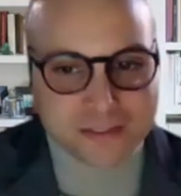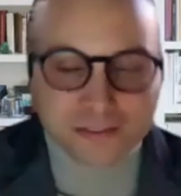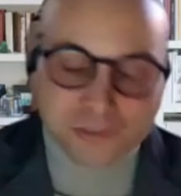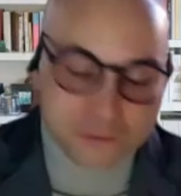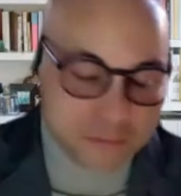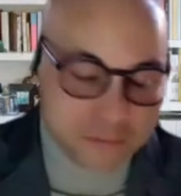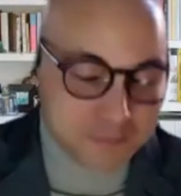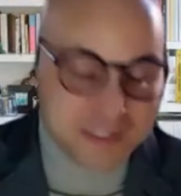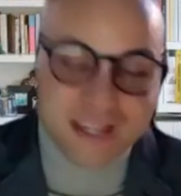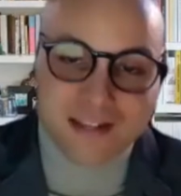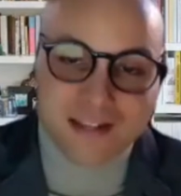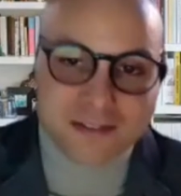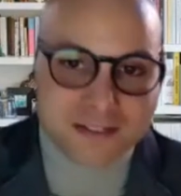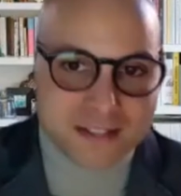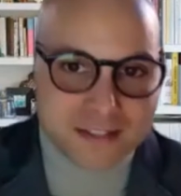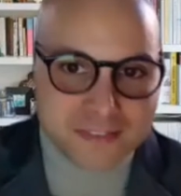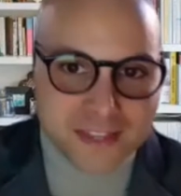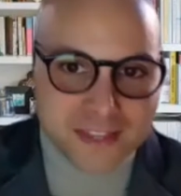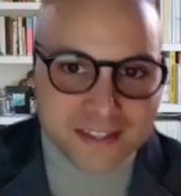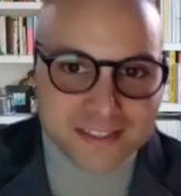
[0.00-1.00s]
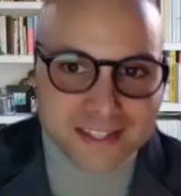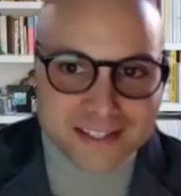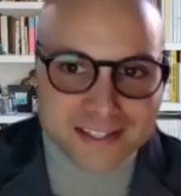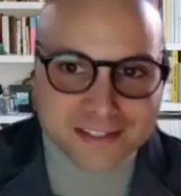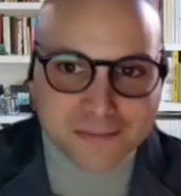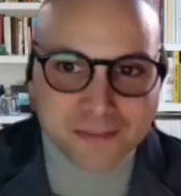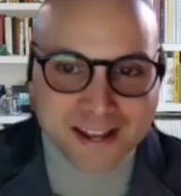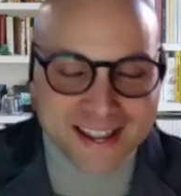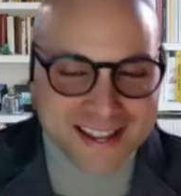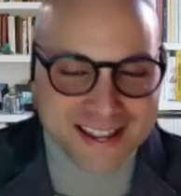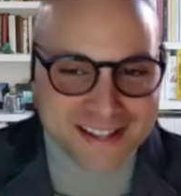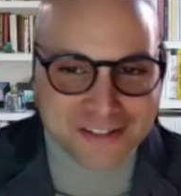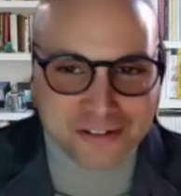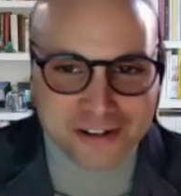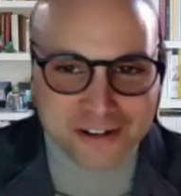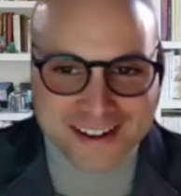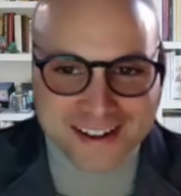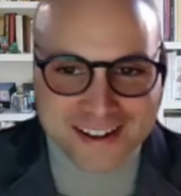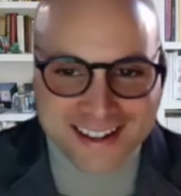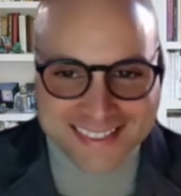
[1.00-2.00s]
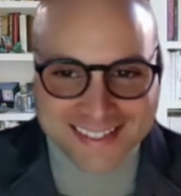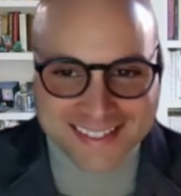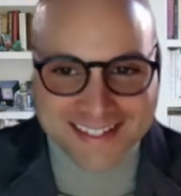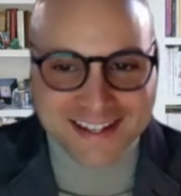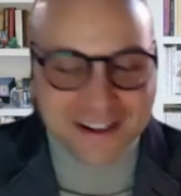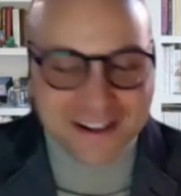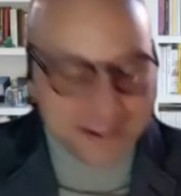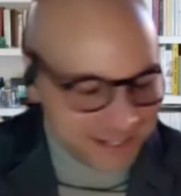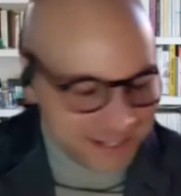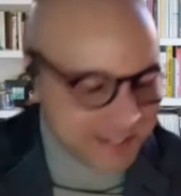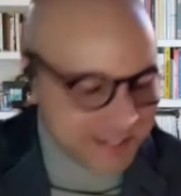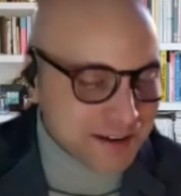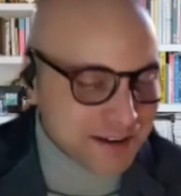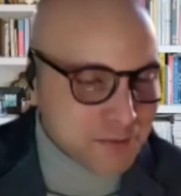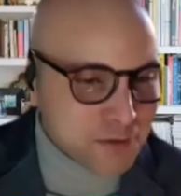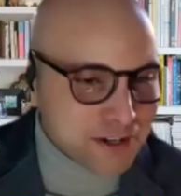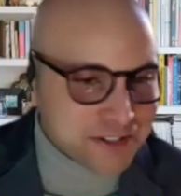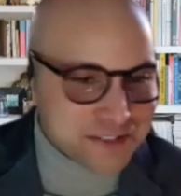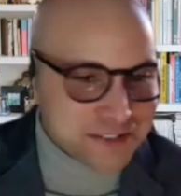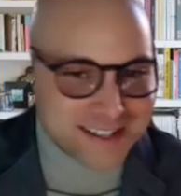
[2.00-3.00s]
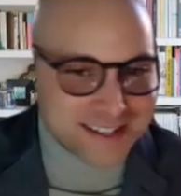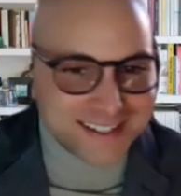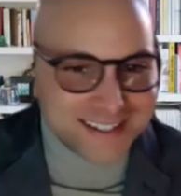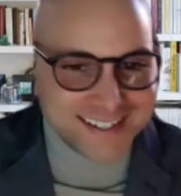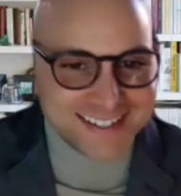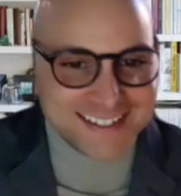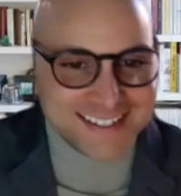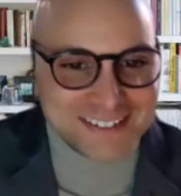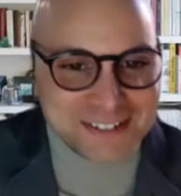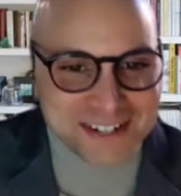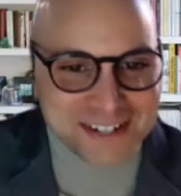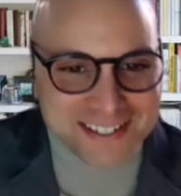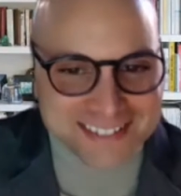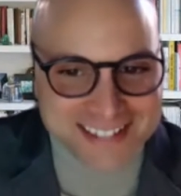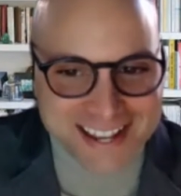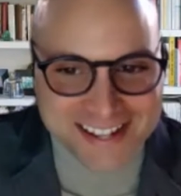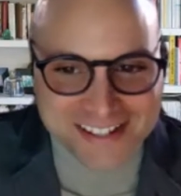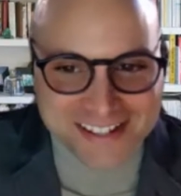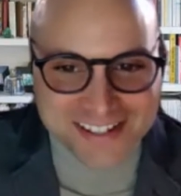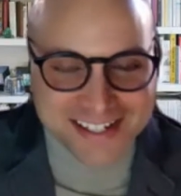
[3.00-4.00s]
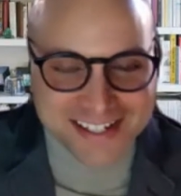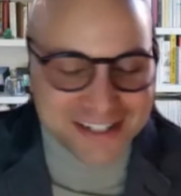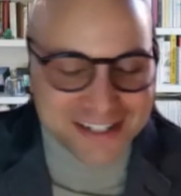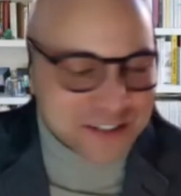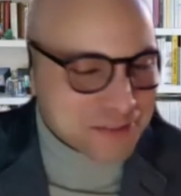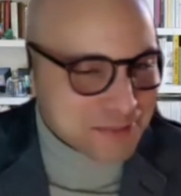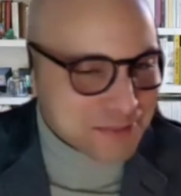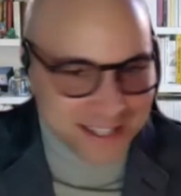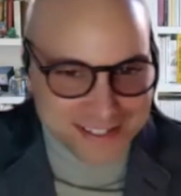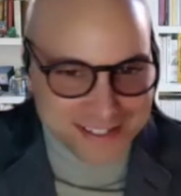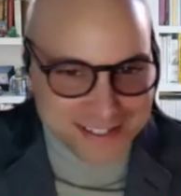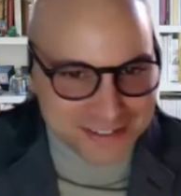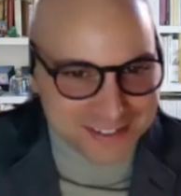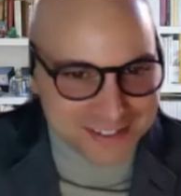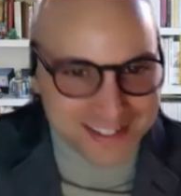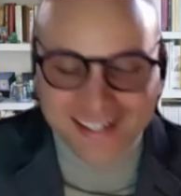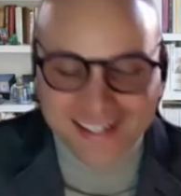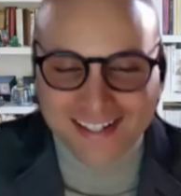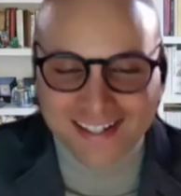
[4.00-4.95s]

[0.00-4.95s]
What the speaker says: so yes, that's my answer. I think again I went on a tangent here, but I just,